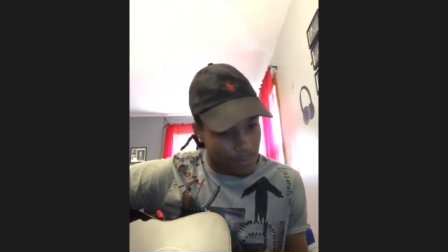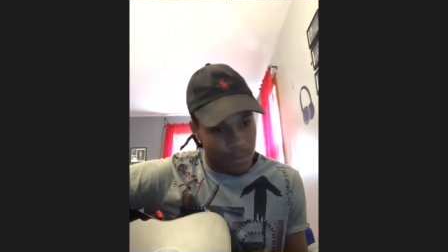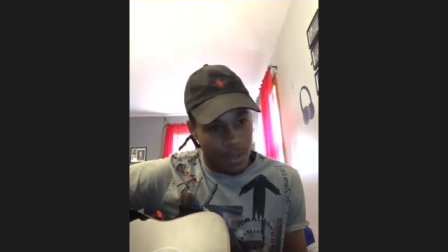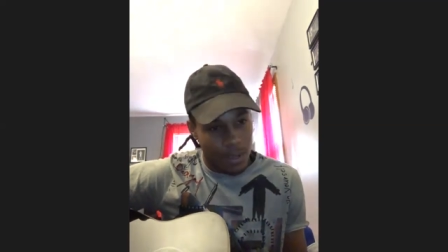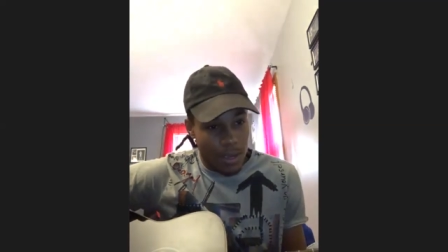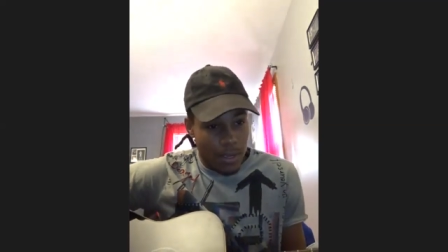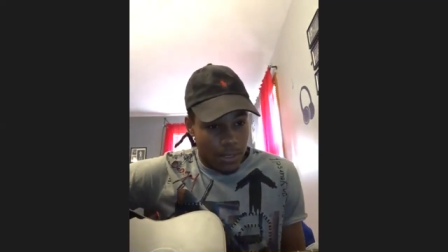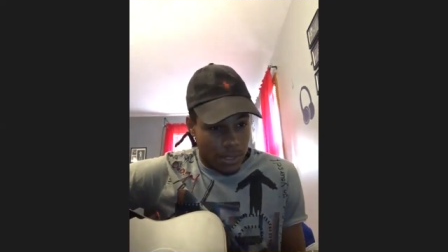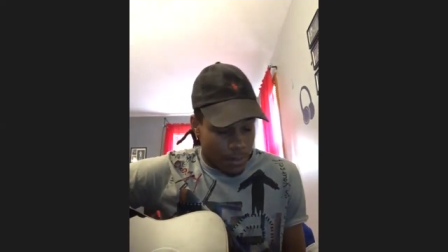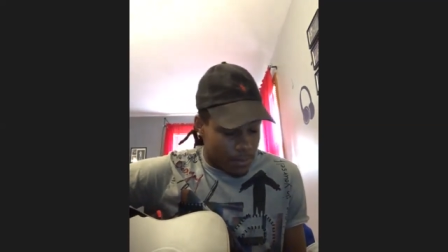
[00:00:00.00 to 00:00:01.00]

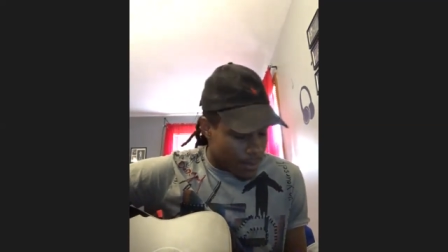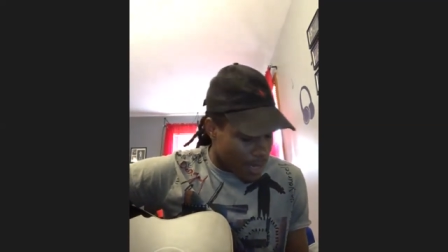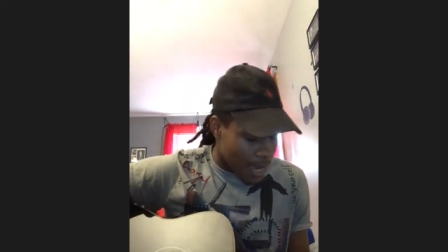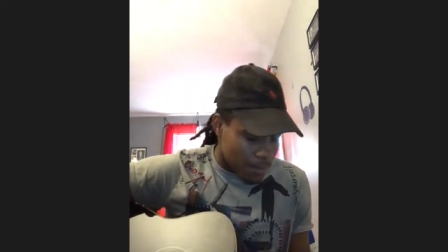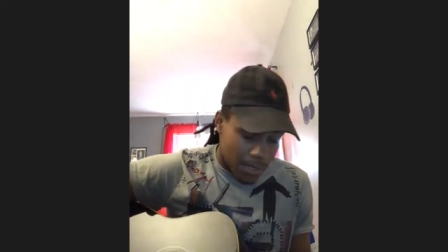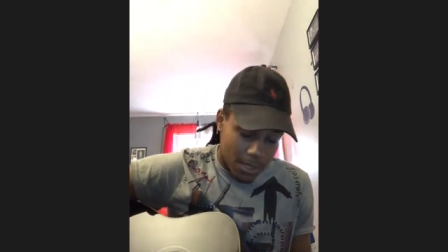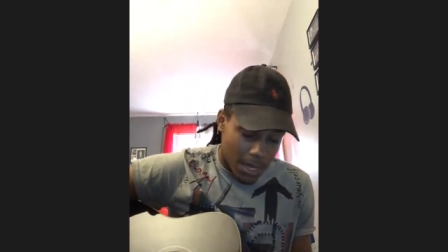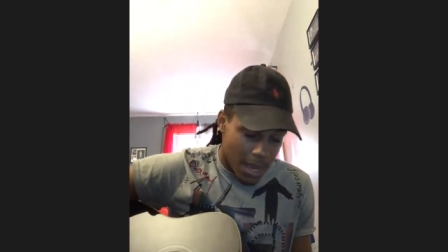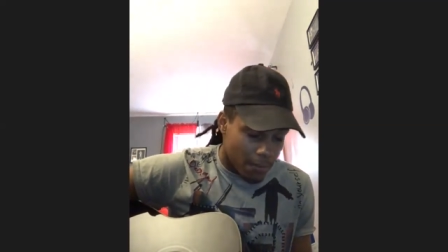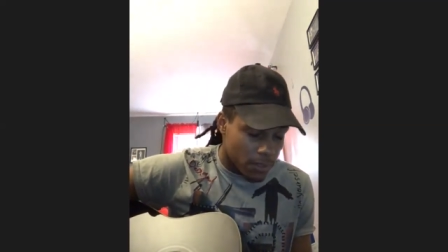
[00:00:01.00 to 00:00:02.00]
Sometimes it's
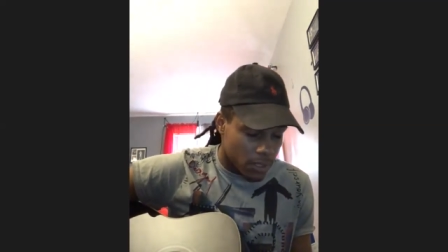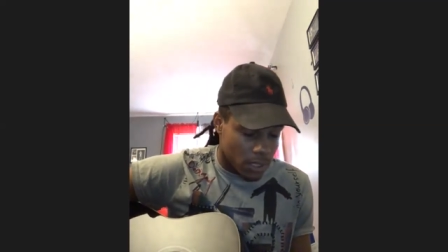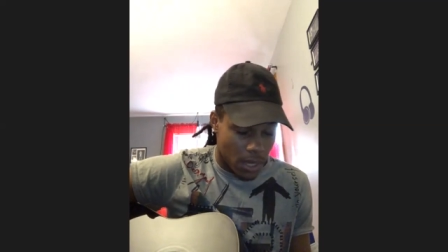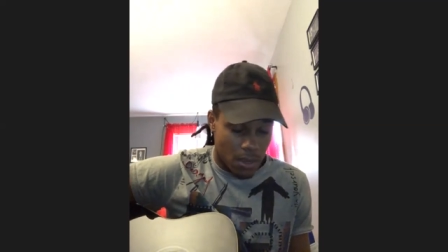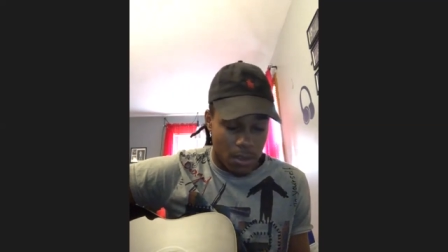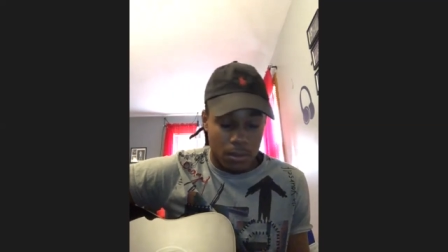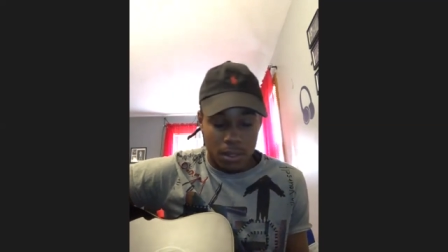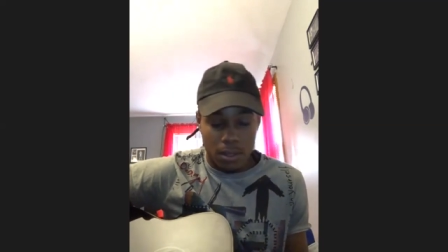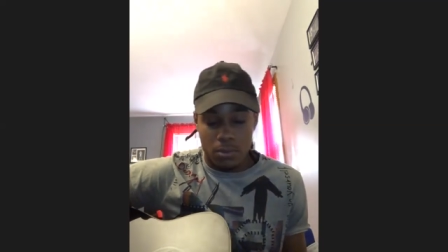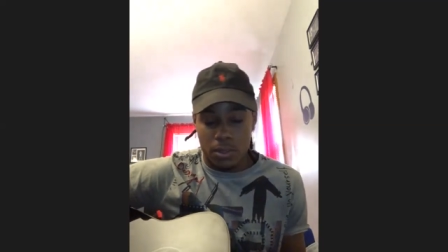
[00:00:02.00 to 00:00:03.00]
having
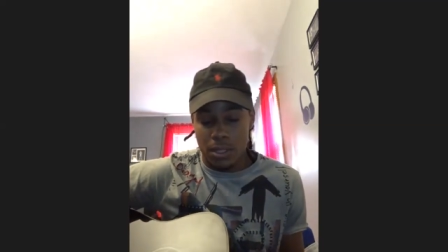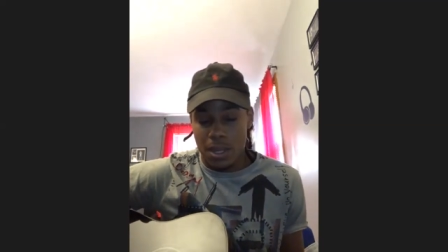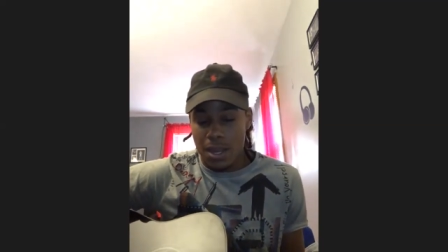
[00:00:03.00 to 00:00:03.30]
something.